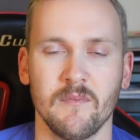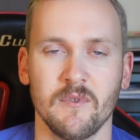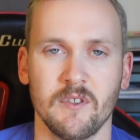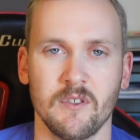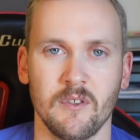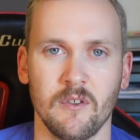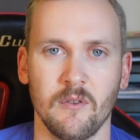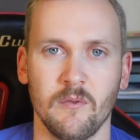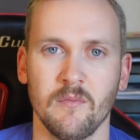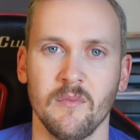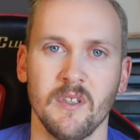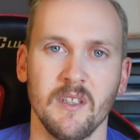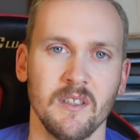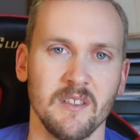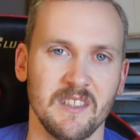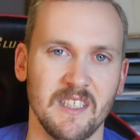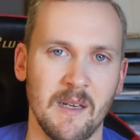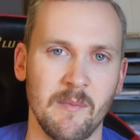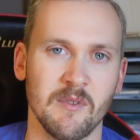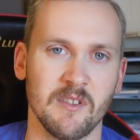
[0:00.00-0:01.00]
So
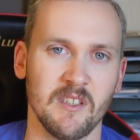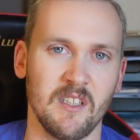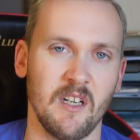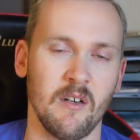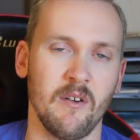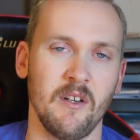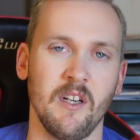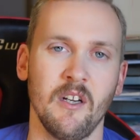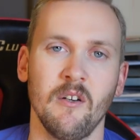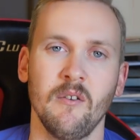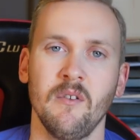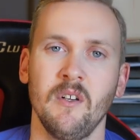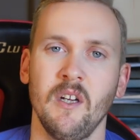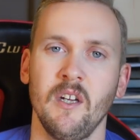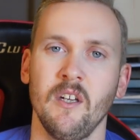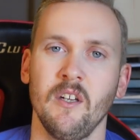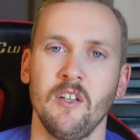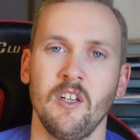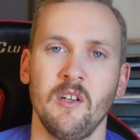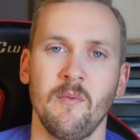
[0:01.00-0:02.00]
same scenario,
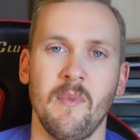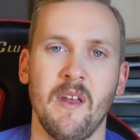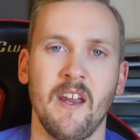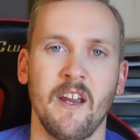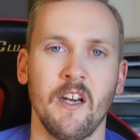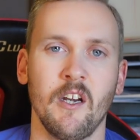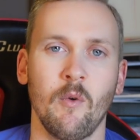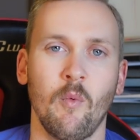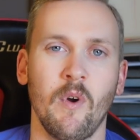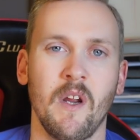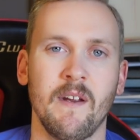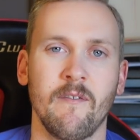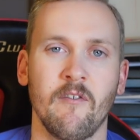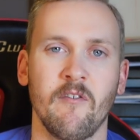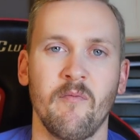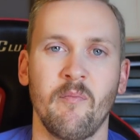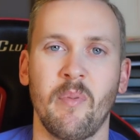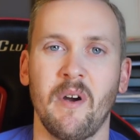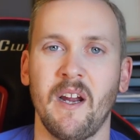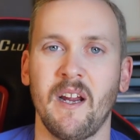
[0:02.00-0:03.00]
you may get a wave
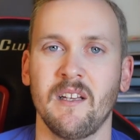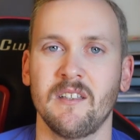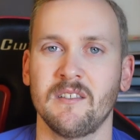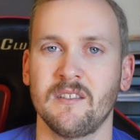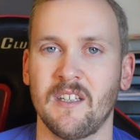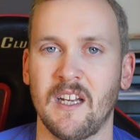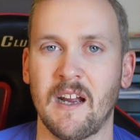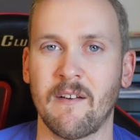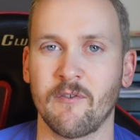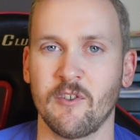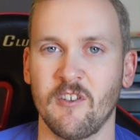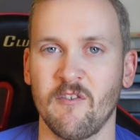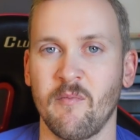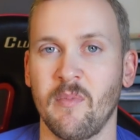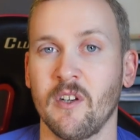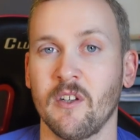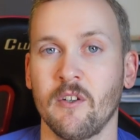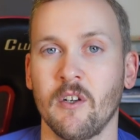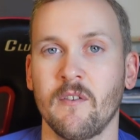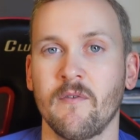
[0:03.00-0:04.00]
of bites after you've
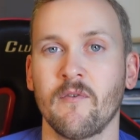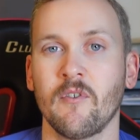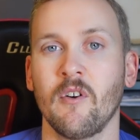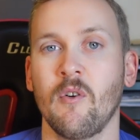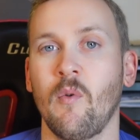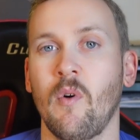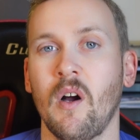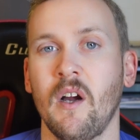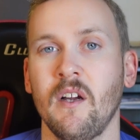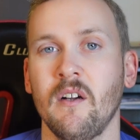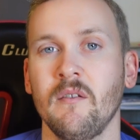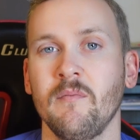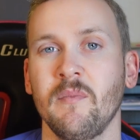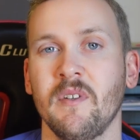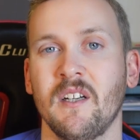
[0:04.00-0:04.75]
been good for a while